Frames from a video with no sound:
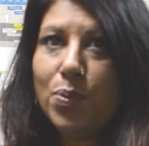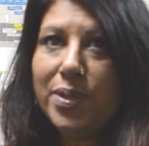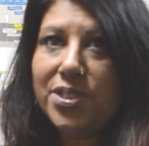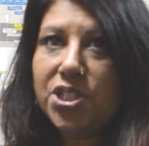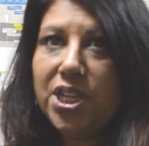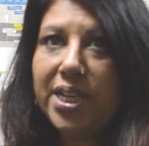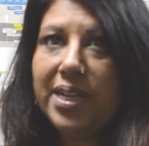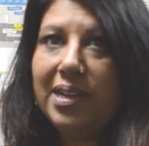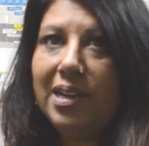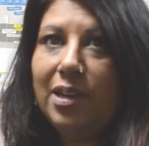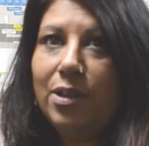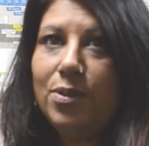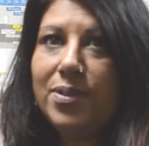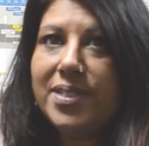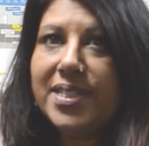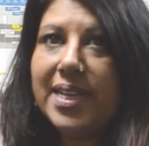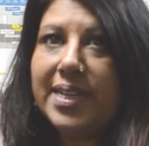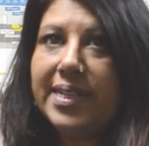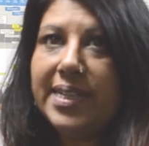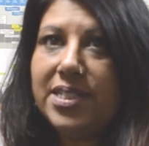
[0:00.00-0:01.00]
which
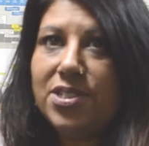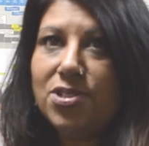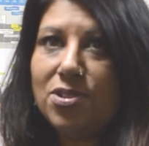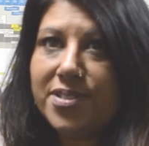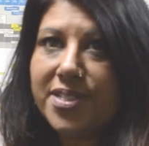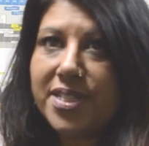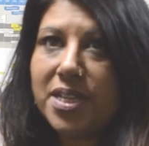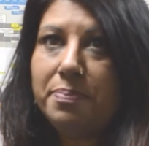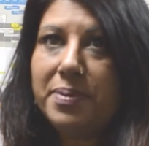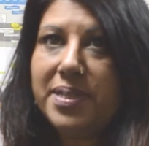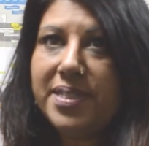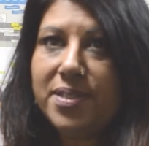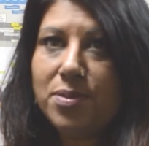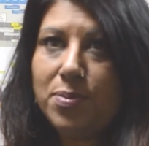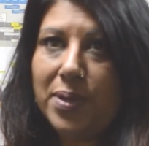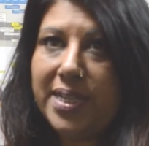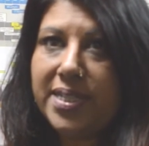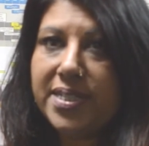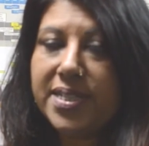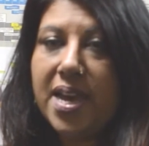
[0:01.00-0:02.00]
includes an endoscopy
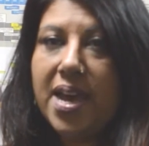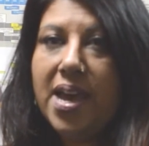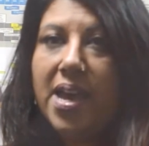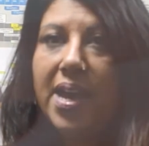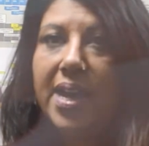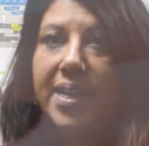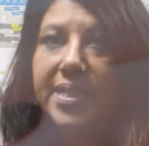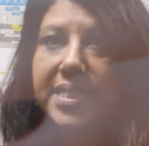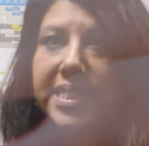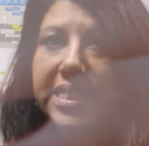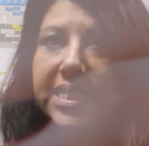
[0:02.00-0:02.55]
suite and